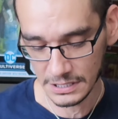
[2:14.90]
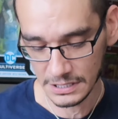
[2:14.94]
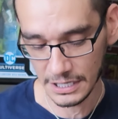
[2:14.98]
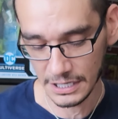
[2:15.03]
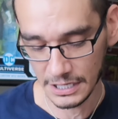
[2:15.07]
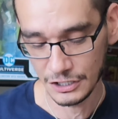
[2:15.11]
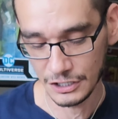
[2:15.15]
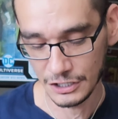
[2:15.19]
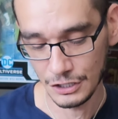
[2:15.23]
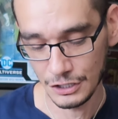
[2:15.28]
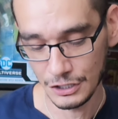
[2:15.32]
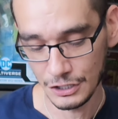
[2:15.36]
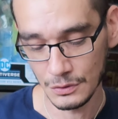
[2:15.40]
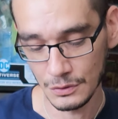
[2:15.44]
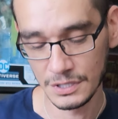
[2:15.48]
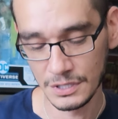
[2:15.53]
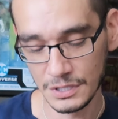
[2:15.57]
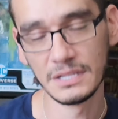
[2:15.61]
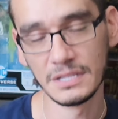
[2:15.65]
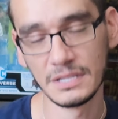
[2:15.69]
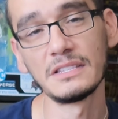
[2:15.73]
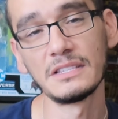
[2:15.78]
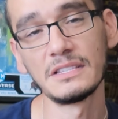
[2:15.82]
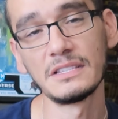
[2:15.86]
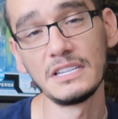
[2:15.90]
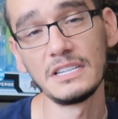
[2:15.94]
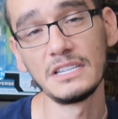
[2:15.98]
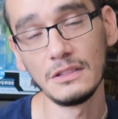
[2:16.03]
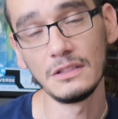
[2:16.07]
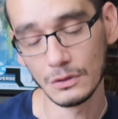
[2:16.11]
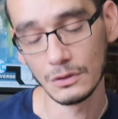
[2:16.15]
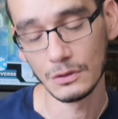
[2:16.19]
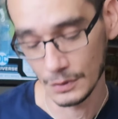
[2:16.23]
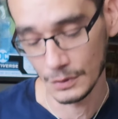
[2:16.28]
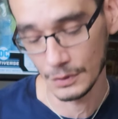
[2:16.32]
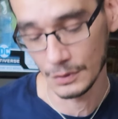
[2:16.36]
issue
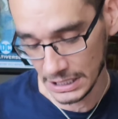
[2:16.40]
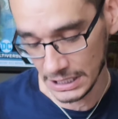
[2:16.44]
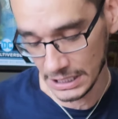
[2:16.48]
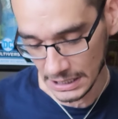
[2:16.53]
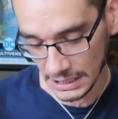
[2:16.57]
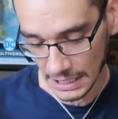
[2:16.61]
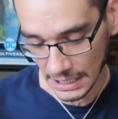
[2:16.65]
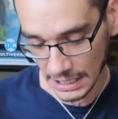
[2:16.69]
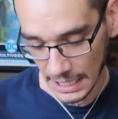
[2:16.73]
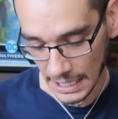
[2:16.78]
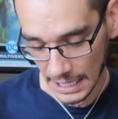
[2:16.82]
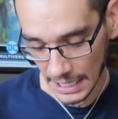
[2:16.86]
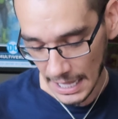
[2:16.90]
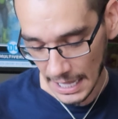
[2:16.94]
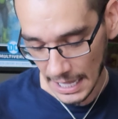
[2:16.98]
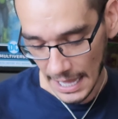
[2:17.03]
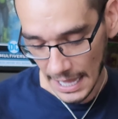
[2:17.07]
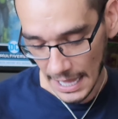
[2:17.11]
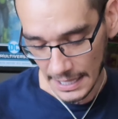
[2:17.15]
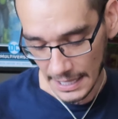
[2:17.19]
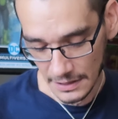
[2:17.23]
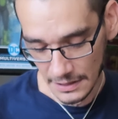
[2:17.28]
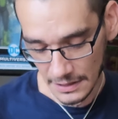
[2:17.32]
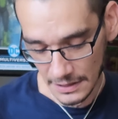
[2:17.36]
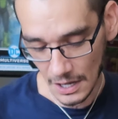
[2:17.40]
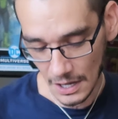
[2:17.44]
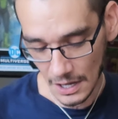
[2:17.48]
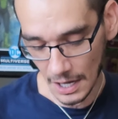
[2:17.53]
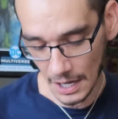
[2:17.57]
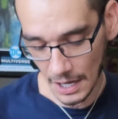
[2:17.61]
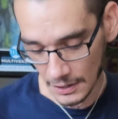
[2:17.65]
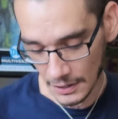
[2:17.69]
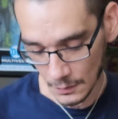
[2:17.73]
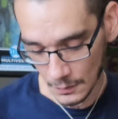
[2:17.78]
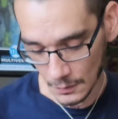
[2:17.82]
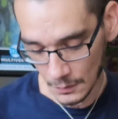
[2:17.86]
63. And the
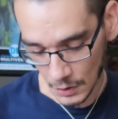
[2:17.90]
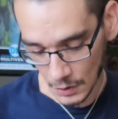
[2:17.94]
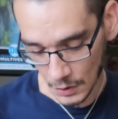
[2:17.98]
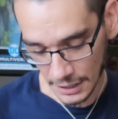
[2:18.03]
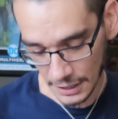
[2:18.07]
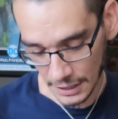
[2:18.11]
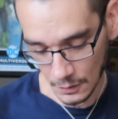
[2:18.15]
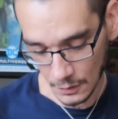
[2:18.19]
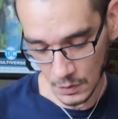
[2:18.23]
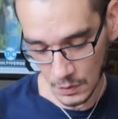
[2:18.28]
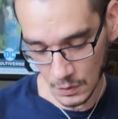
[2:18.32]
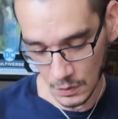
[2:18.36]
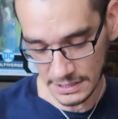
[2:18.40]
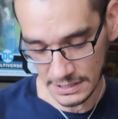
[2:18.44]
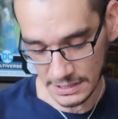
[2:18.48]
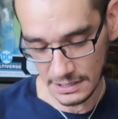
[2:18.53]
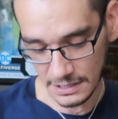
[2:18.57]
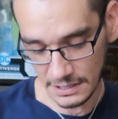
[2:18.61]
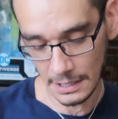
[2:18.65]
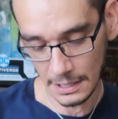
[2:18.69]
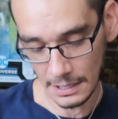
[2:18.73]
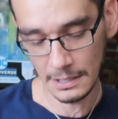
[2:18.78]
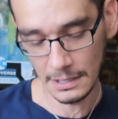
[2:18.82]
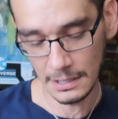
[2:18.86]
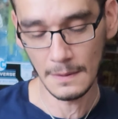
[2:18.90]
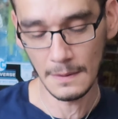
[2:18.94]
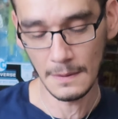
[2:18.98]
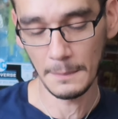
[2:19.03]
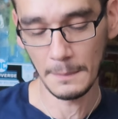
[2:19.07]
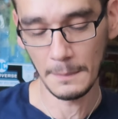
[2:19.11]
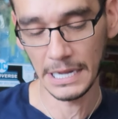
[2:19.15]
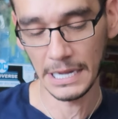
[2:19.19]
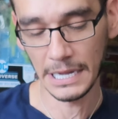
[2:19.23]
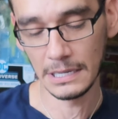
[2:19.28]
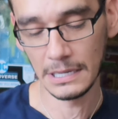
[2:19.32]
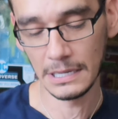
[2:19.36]
artwork was done
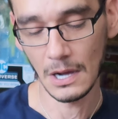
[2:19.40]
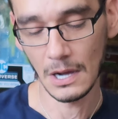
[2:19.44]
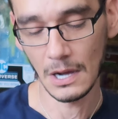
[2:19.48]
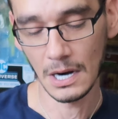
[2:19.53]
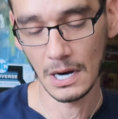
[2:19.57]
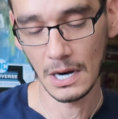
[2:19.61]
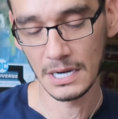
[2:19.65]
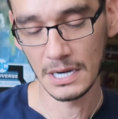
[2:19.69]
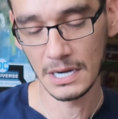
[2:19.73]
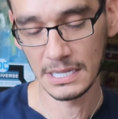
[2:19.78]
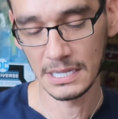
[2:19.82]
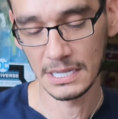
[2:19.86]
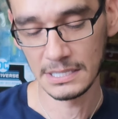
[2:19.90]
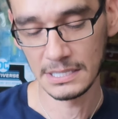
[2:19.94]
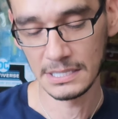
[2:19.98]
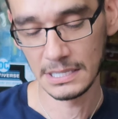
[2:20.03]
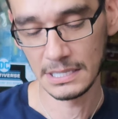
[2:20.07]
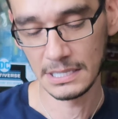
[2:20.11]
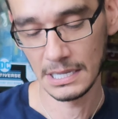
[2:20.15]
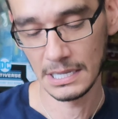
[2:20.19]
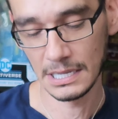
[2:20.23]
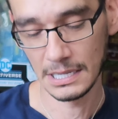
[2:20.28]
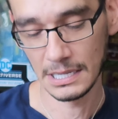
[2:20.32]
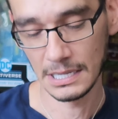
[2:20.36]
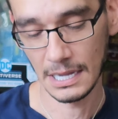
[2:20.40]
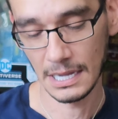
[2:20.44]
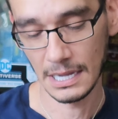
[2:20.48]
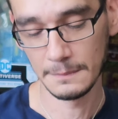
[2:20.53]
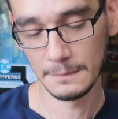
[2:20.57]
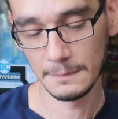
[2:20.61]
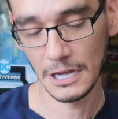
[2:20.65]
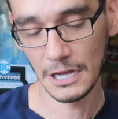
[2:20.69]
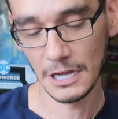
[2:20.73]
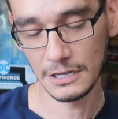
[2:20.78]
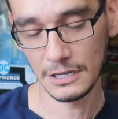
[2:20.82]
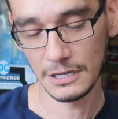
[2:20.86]
by an artist.
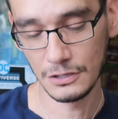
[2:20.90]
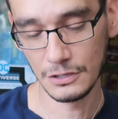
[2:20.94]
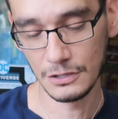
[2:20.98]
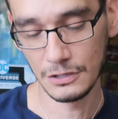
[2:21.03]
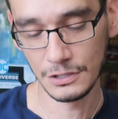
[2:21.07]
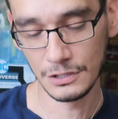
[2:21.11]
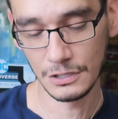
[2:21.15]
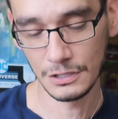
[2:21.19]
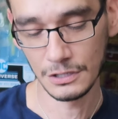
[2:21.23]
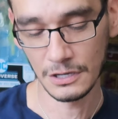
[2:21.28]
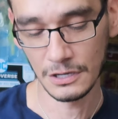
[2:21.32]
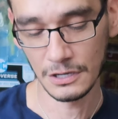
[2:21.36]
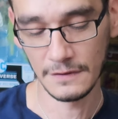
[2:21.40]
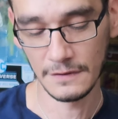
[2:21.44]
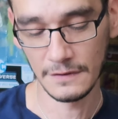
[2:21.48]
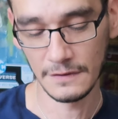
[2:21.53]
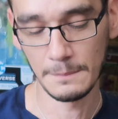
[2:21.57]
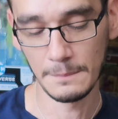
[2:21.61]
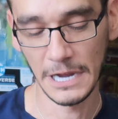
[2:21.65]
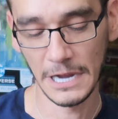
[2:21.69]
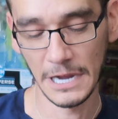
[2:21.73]
I'm not too sure if my